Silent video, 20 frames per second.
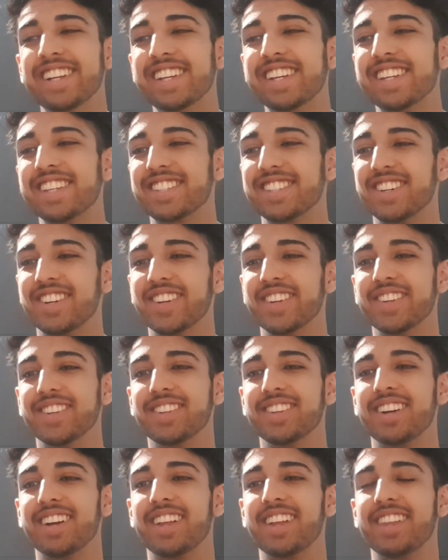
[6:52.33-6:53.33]
So
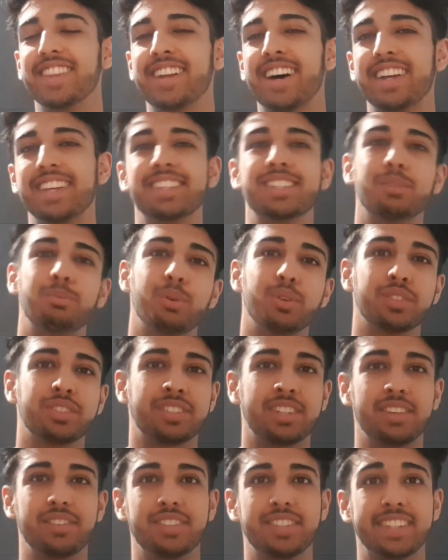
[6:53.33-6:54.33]
that is the
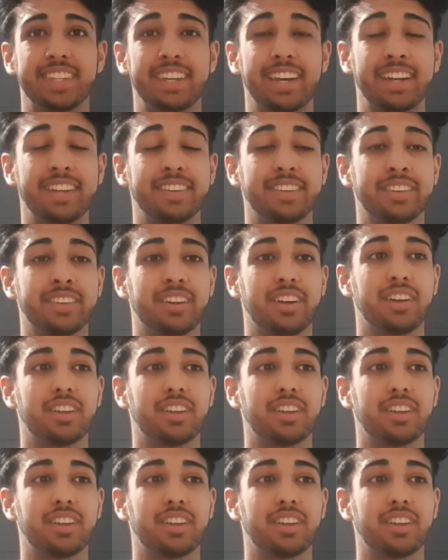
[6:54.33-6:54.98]
positivity, and